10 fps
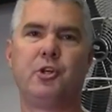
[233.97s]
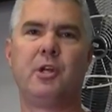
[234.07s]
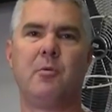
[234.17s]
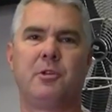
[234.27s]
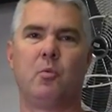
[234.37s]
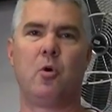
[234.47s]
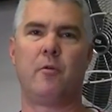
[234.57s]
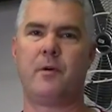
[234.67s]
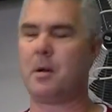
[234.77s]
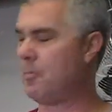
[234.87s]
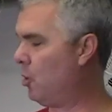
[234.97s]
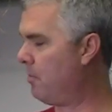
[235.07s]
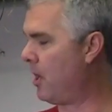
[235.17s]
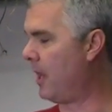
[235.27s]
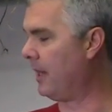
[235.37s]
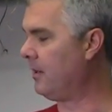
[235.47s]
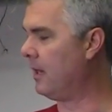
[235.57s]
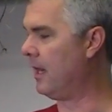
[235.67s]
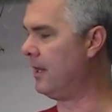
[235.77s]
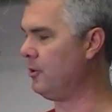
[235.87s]
you're done with the wool
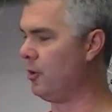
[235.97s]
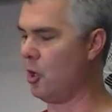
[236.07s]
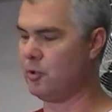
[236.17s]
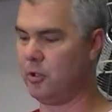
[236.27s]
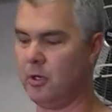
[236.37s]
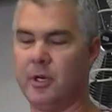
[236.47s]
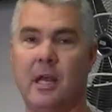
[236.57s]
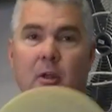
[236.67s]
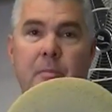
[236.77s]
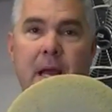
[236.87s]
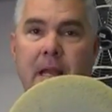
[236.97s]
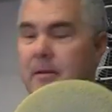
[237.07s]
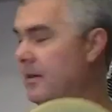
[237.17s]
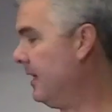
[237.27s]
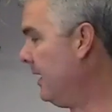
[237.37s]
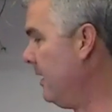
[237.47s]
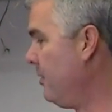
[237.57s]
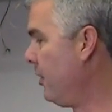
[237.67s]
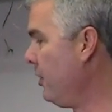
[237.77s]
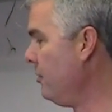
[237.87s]
bonnet, you go to your yellow pad.
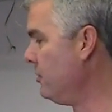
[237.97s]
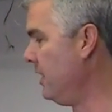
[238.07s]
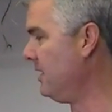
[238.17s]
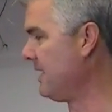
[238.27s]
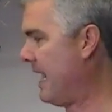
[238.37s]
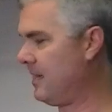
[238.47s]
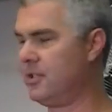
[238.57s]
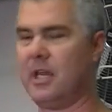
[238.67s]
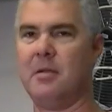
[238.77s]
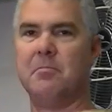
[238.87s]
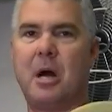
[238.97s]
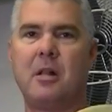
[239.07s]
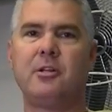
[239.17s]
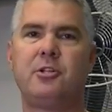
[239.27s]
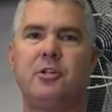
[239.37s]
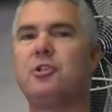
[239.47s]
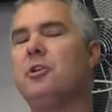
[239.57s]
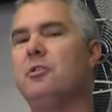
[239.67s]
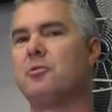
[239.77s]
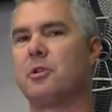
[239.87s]
You're going to use the exact same polish that
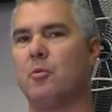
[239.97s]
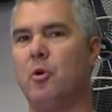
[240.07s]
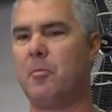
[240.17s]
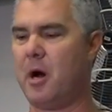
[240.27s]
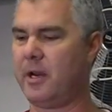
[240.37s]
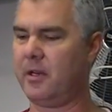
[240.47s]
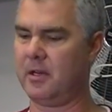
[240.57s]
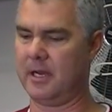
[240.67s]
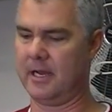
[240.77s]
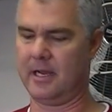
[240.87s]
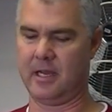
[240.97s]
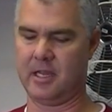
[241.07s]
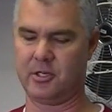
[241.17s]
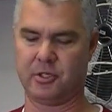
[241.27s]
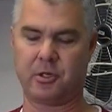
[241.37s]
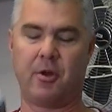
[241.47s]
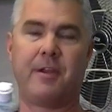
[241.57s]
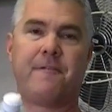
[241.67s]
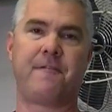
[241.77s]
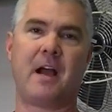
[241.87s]
you use with the wool bonnet. It's just on
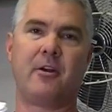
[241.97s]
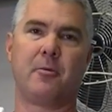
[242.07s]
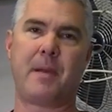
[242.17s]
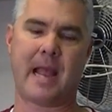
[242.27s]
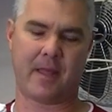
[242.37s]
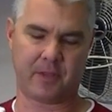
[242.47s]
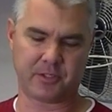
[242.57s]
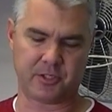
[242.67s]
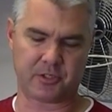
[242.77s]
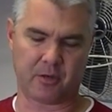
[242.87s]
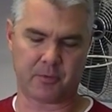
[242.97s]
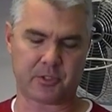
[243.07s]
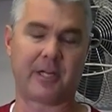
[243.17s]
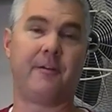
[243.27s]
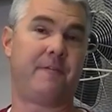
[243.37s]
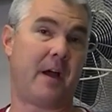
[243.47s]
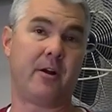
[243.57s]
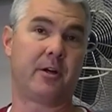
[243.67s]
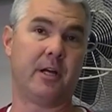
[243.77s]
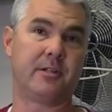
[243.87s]
a finer pad. This is almost like a
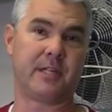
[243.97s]
finer cut